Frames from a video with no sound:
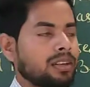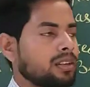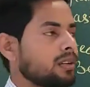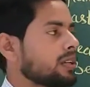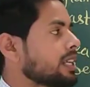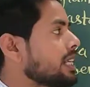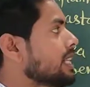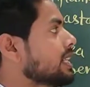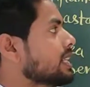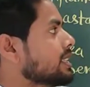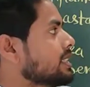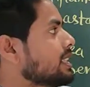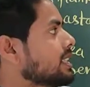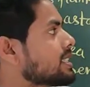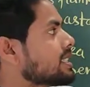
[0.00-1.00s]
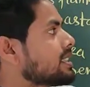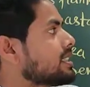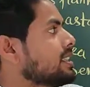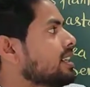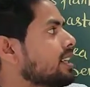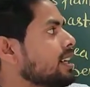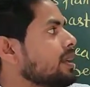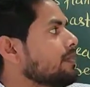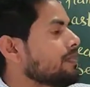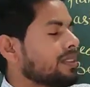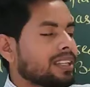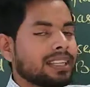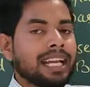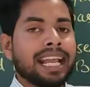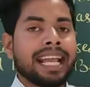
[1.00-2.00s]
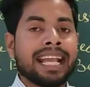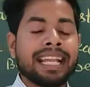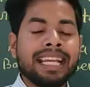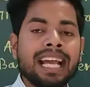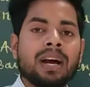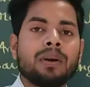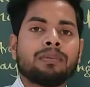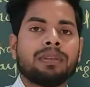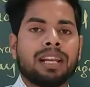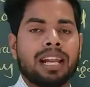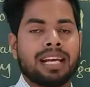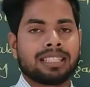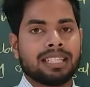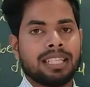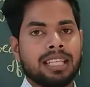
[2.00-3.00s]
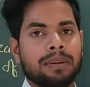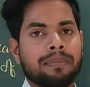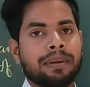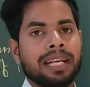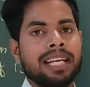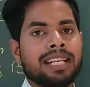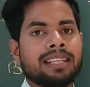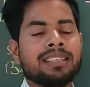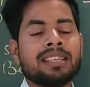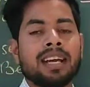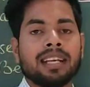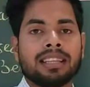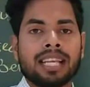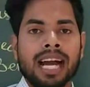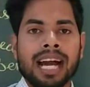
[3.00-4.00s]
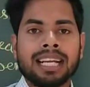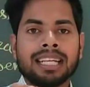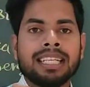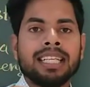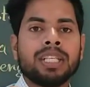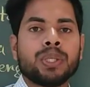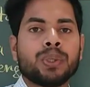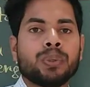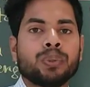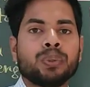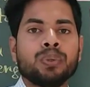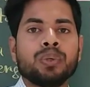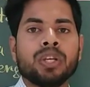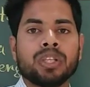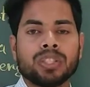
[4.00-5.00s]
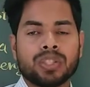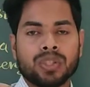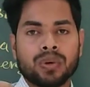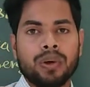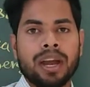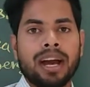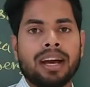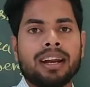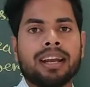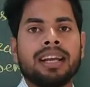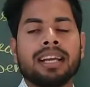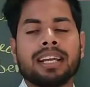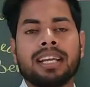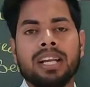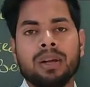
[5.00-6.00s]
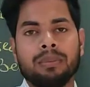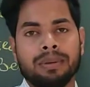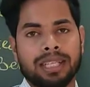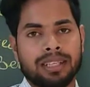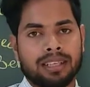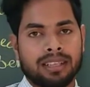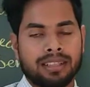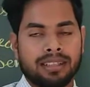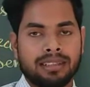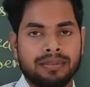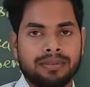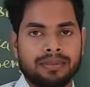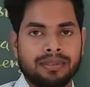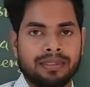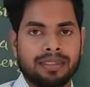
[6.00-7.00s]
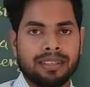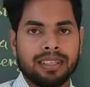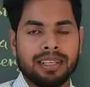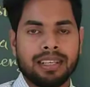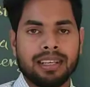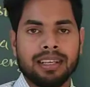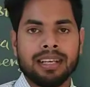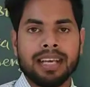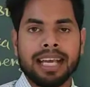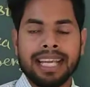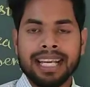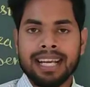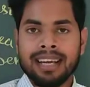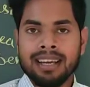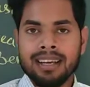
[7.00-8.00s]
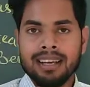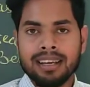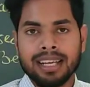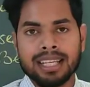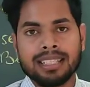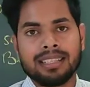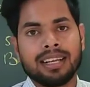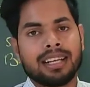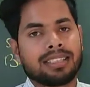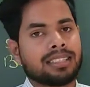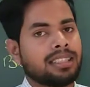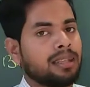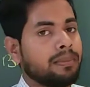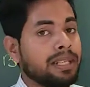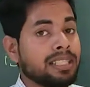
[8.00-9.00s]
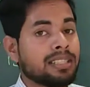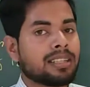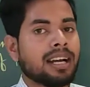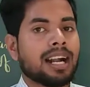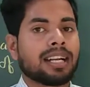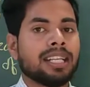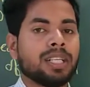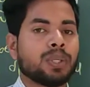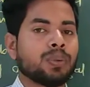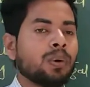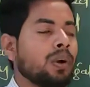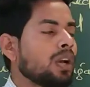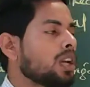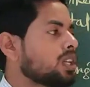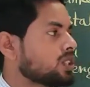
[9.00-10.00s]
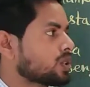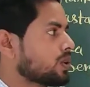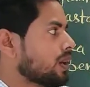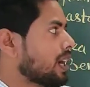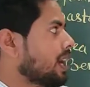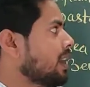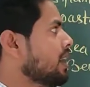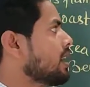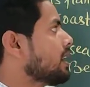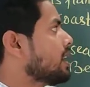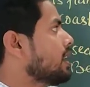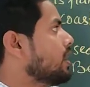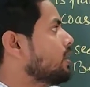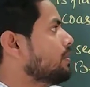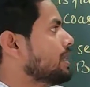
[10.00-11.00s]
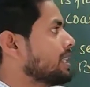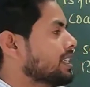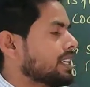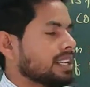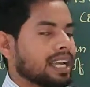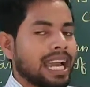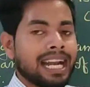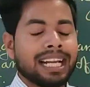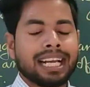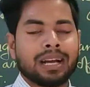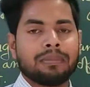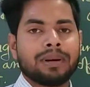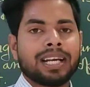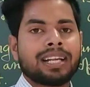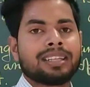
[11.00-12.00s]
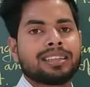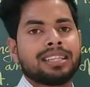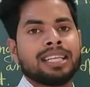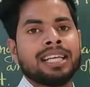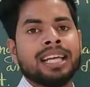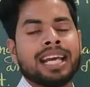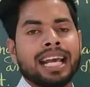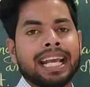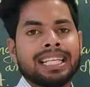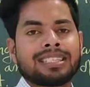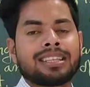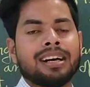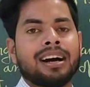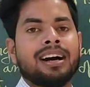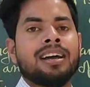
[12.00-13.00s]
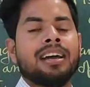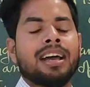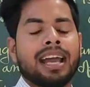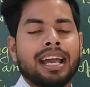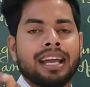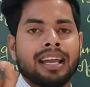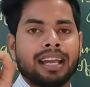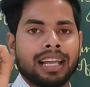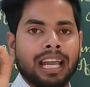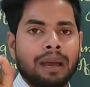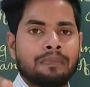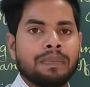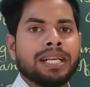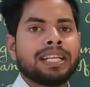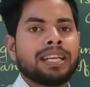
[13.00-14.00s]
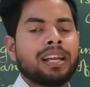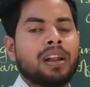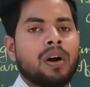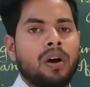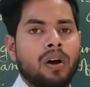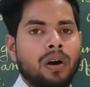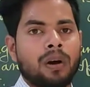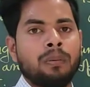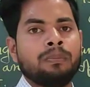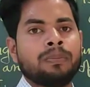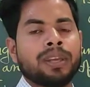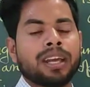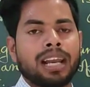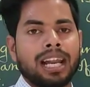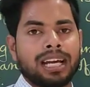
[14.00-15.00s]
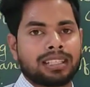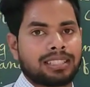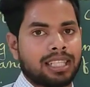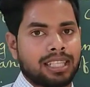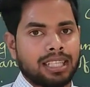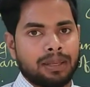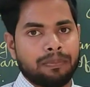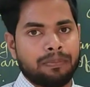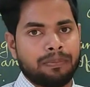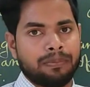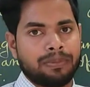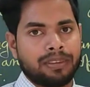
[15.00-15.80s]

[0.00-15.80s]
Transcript: Okay, the third, the area of the Lakshadweep is 32 square kilometer. Area is the Lakshadweep is 32 square kilometer, and Kavaratti is the capital of Lakshadweep.